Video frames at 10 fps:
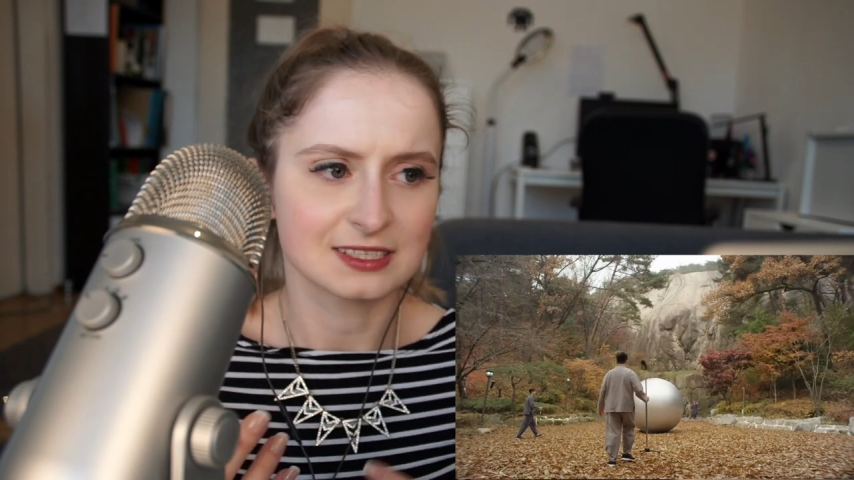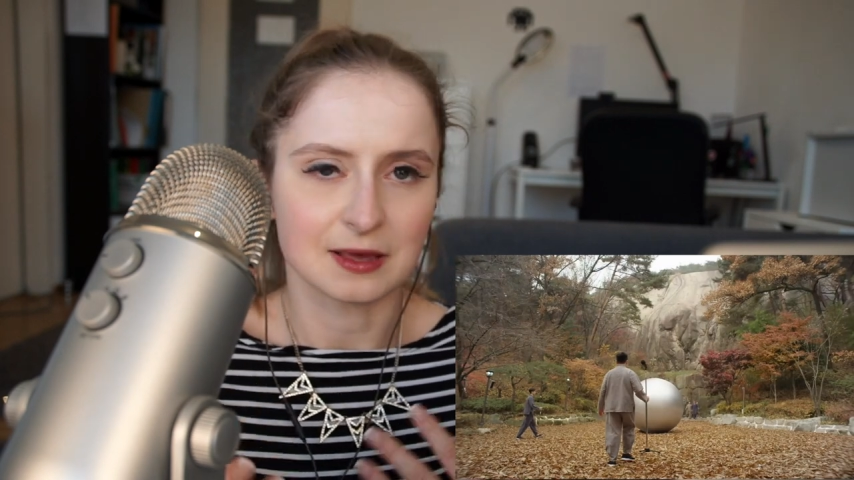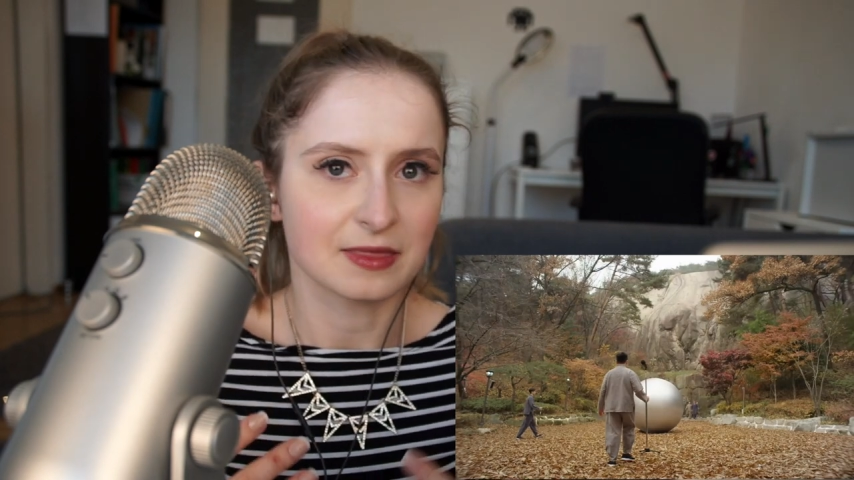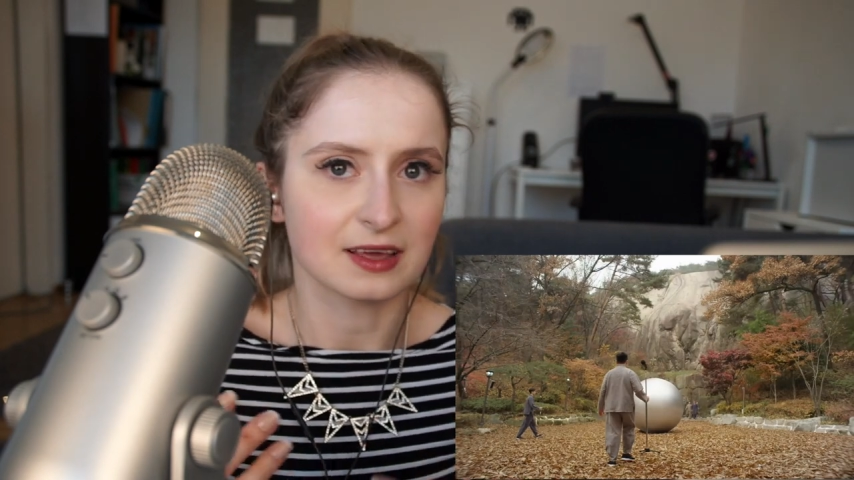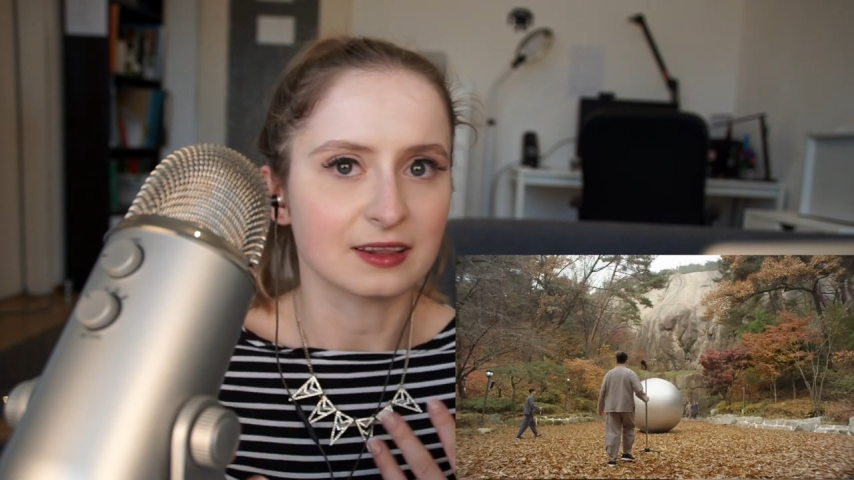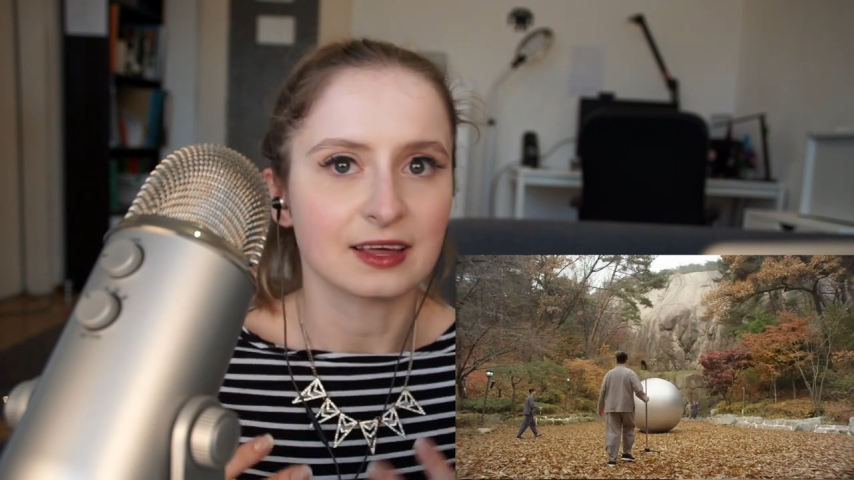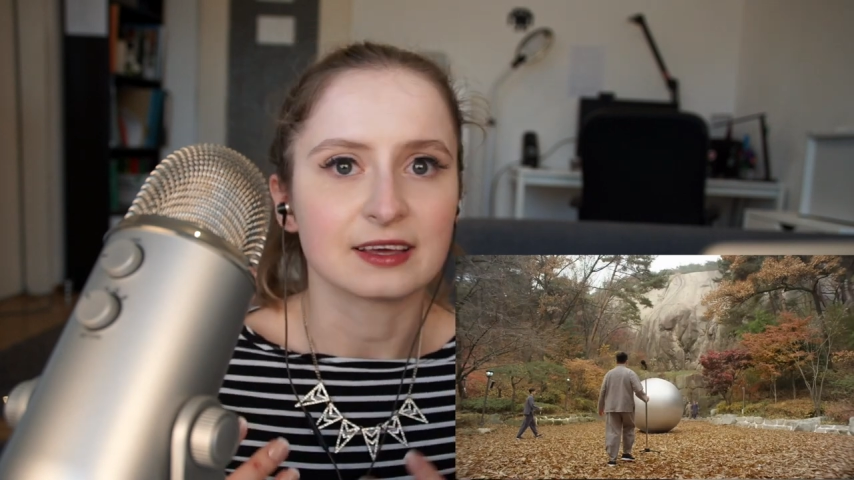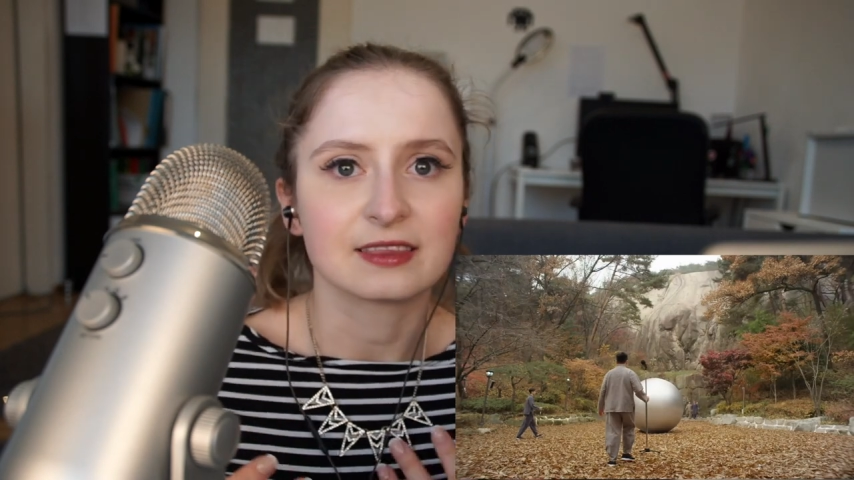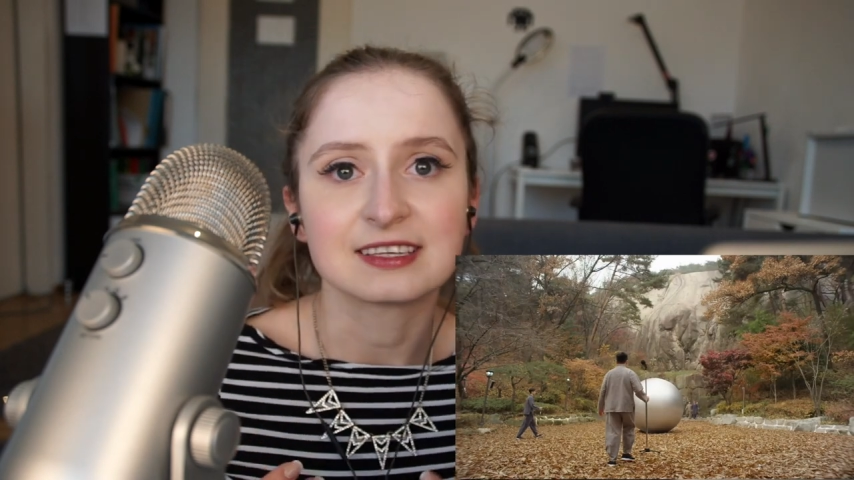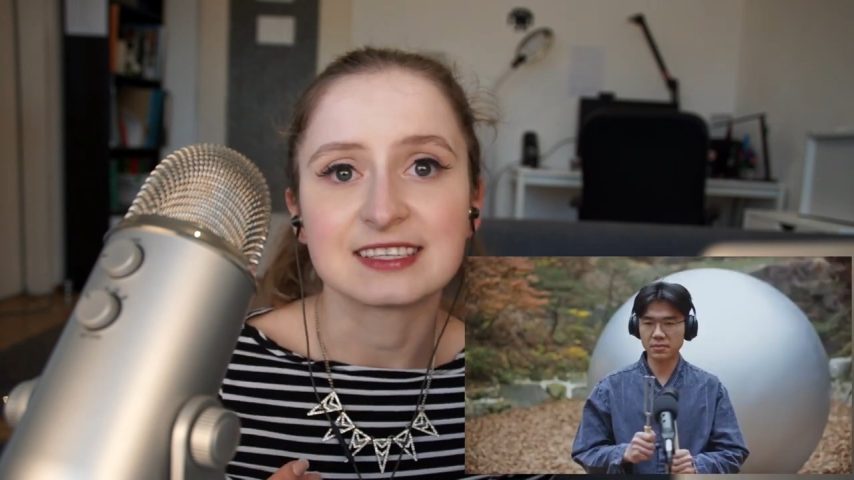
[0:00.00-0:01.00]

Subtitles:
something like the